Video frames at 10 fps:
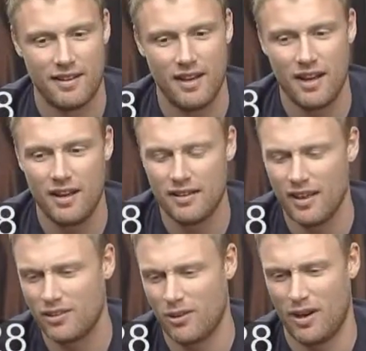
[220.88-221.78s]
I
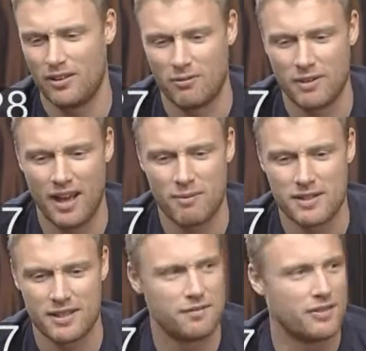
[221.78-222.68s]
don't regard
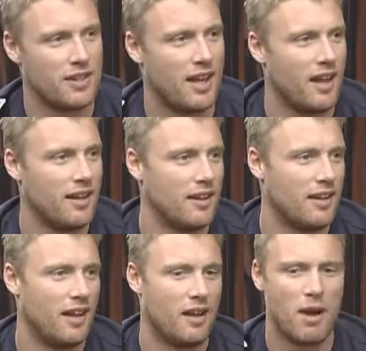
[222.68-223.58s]
myself as that.
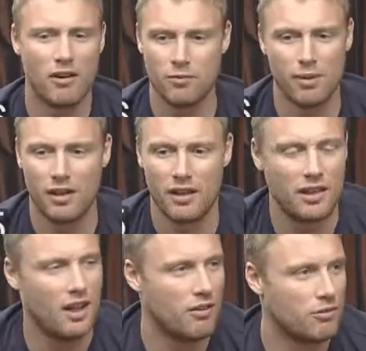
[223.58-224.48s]
I love playing
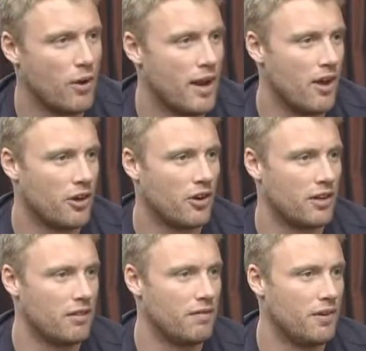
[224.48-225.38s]
cricket. I love going out on a
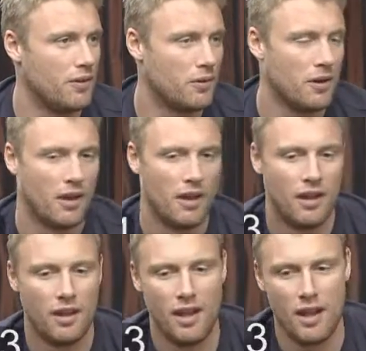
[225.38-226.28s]
cricket field,
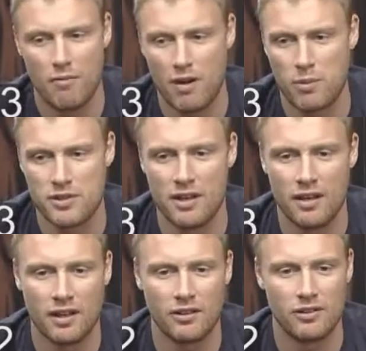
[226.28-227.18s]
representing
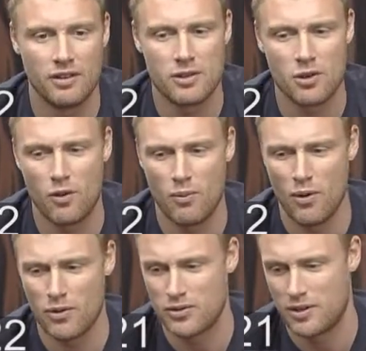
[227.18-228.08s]
England. It's
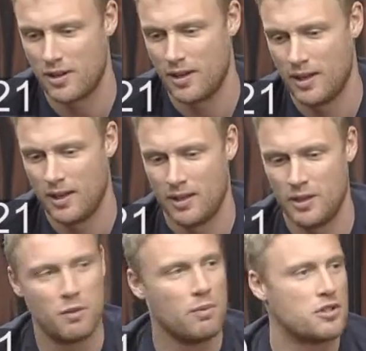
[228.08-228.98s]
almost, you
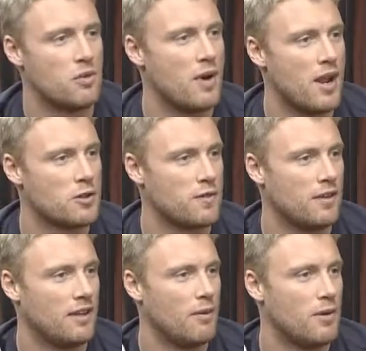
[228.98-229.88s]
can be someone else for the
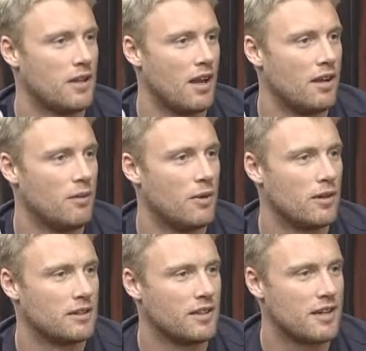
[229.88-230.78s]
day when you're out in the middle.
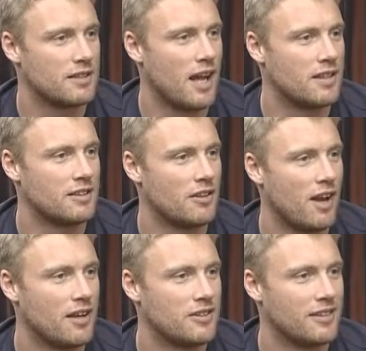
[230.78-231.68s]
It's like stars in your
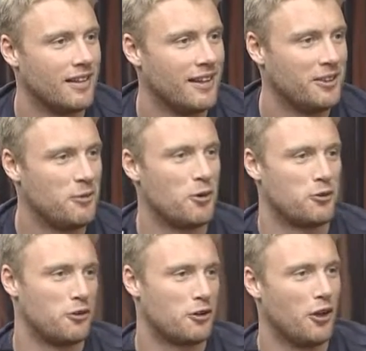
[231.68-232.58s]
eyes. You walk
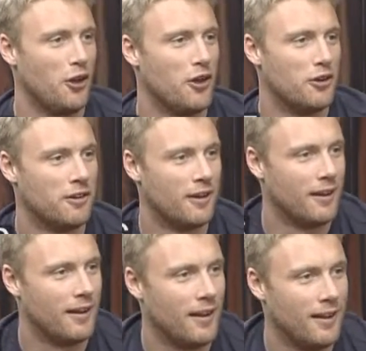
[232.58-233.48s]
through the curtain
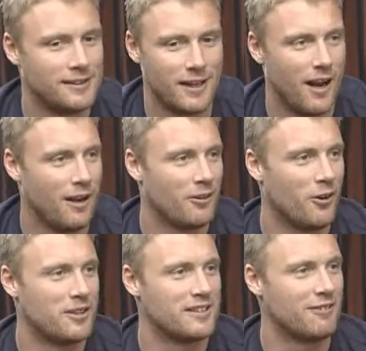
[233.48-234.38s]
and tonight I'm going,
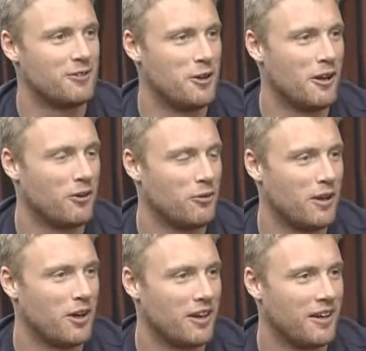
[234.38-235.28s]
this afternoon I'm going to be a
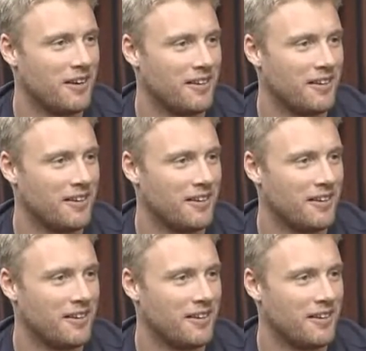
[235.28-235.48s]
cricketer.